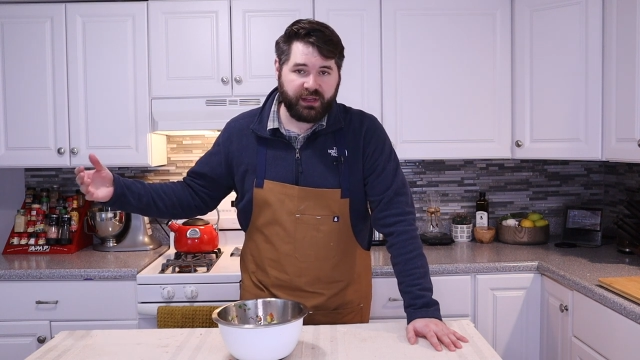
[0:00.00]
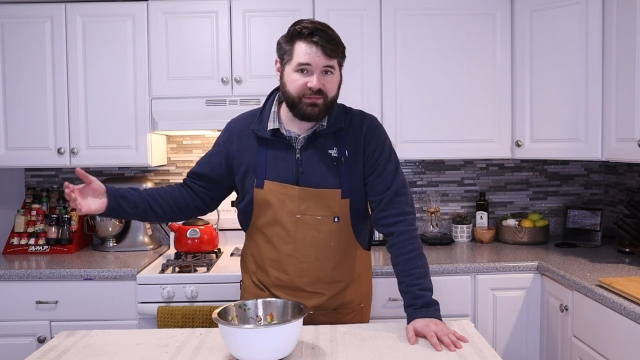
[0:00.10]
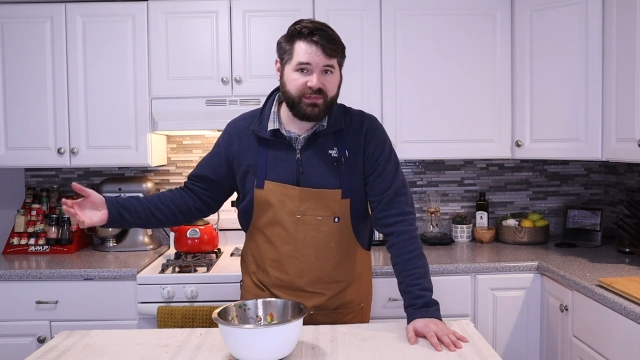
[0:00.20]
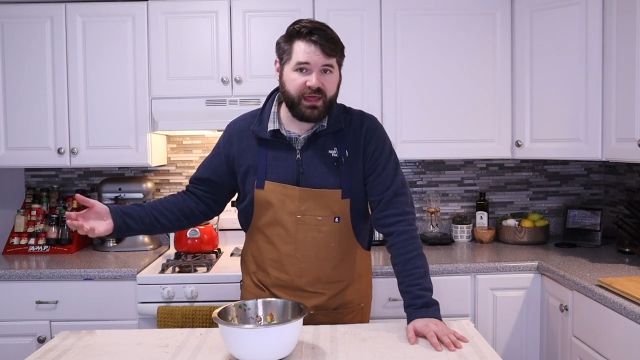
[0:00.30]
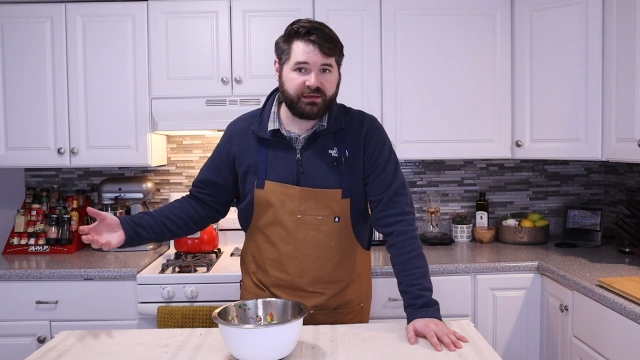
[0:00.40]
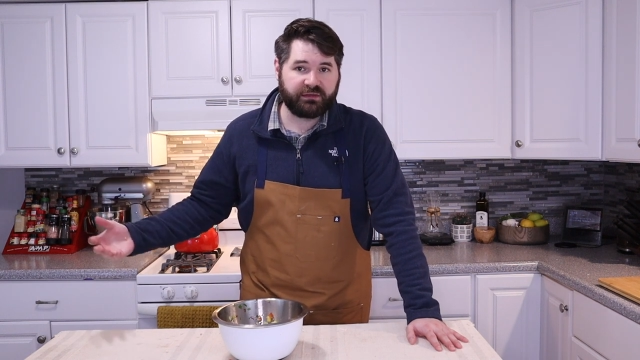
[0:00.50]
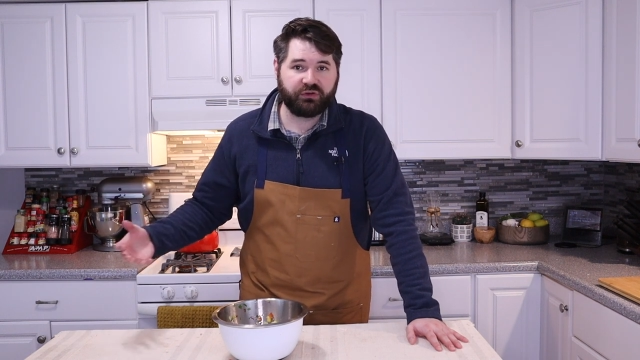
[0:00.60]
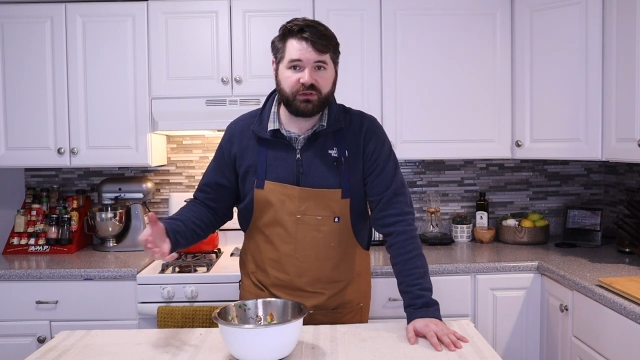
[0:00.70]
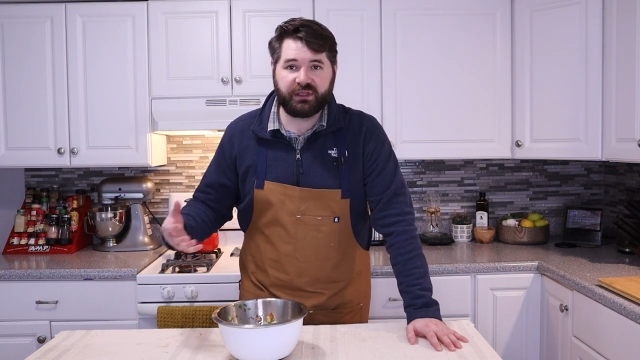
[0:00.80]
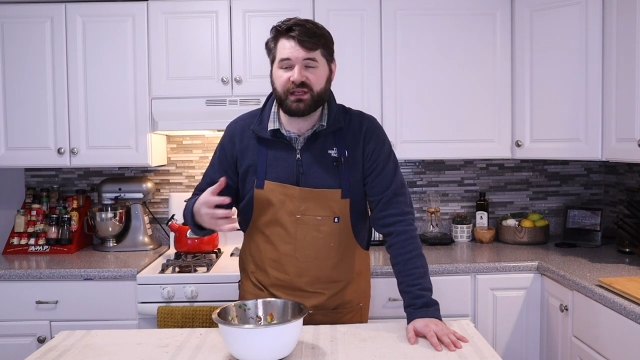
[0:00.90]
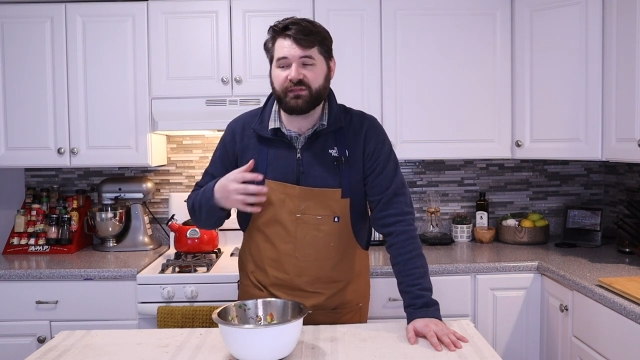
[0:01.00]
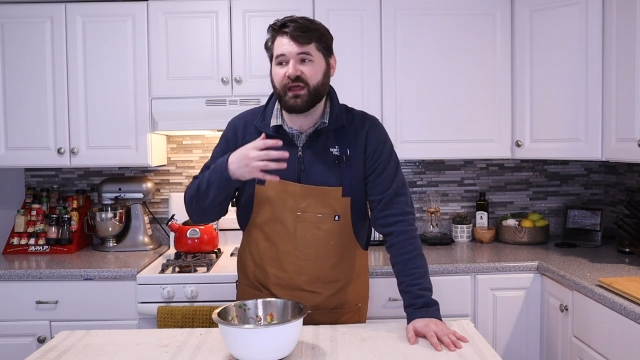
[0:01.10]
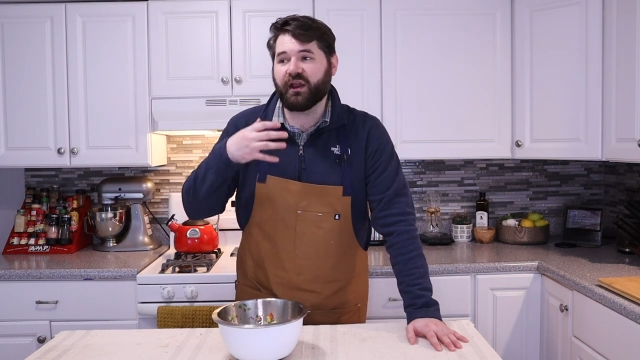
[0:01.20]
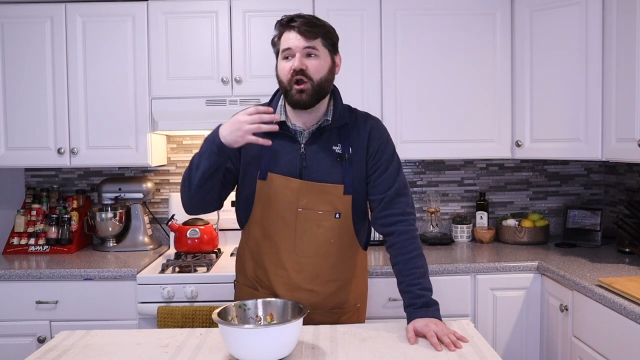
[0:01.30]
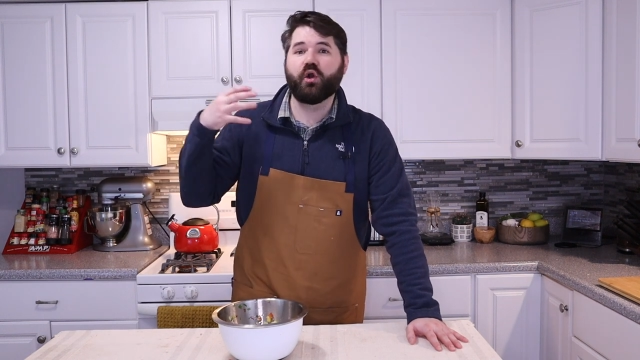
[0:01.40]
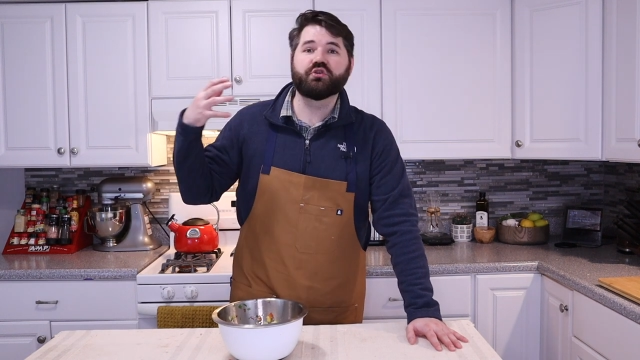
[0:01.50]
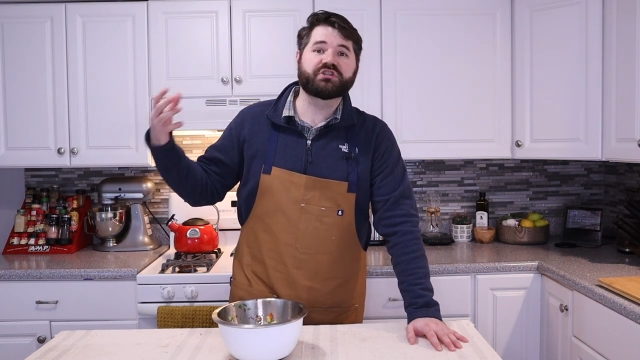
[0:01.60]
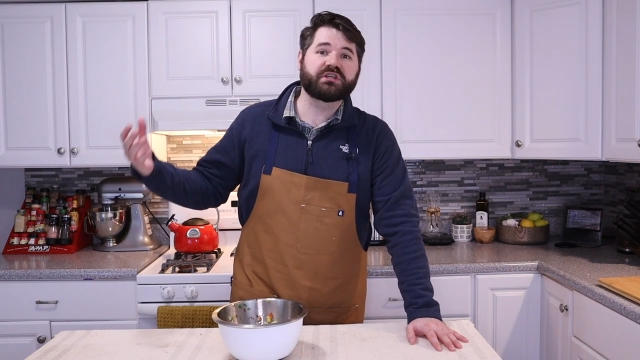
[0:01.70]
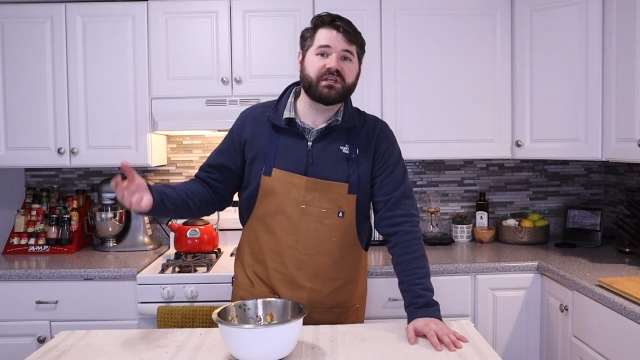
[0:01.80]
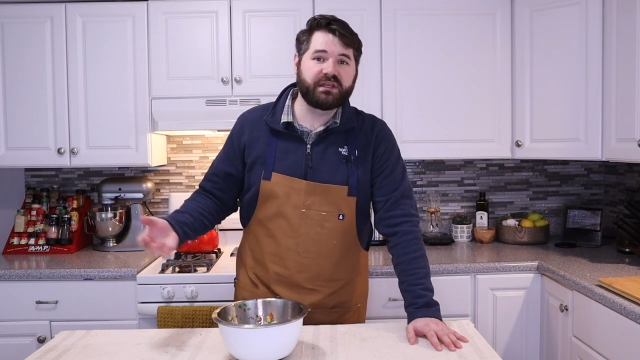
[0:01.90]
and then you're getting that
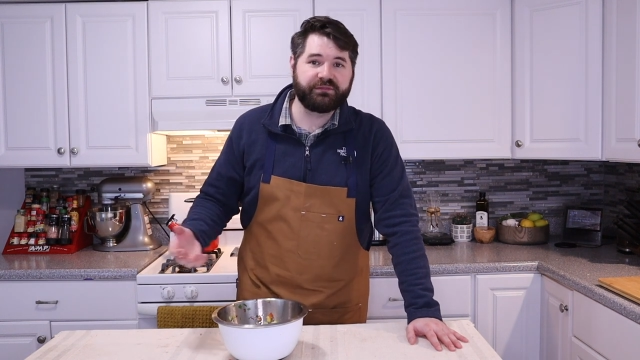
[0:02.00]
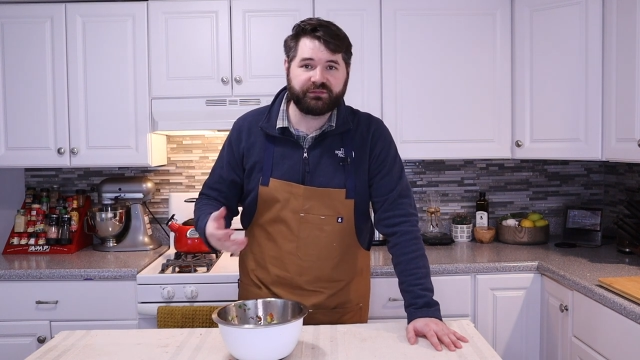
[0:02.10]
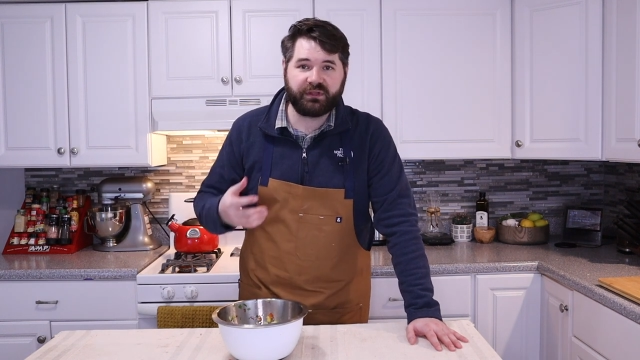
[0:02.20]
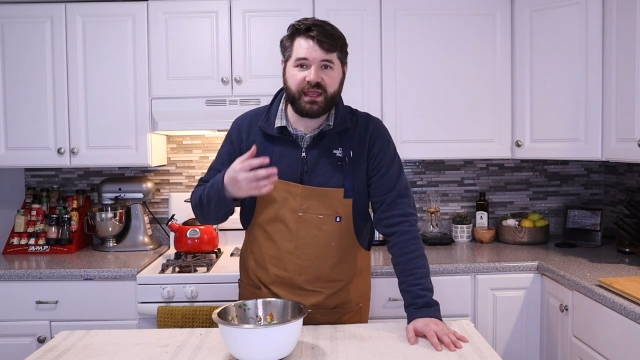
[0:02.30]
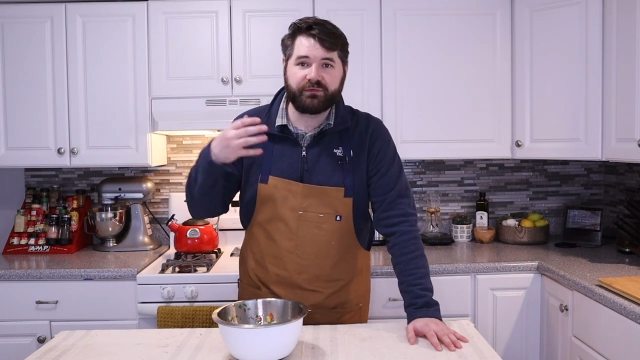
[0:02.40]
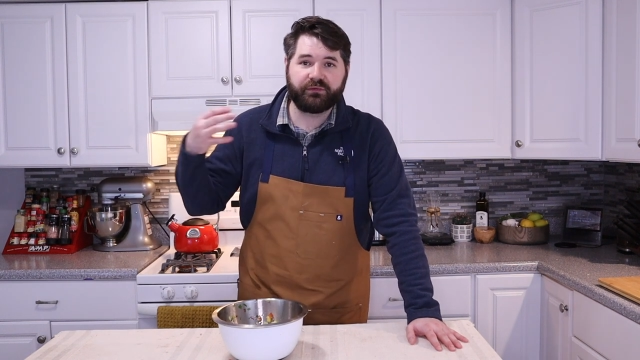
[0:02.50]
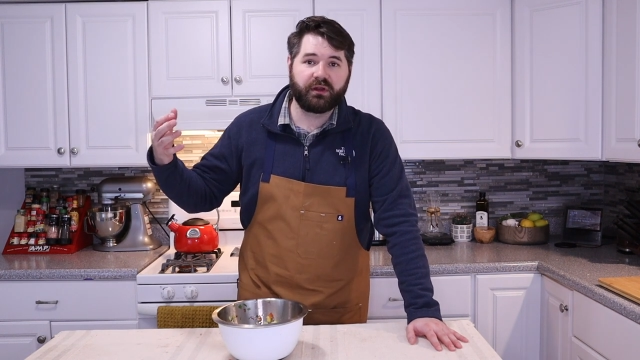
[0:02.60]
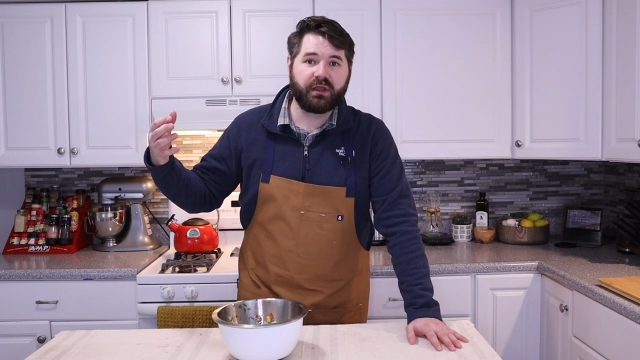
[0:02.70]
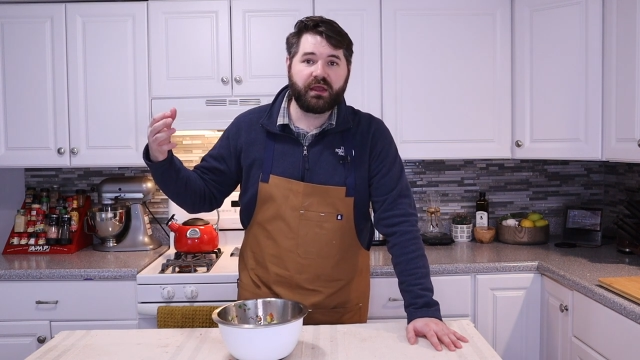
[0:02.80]
oceany flavor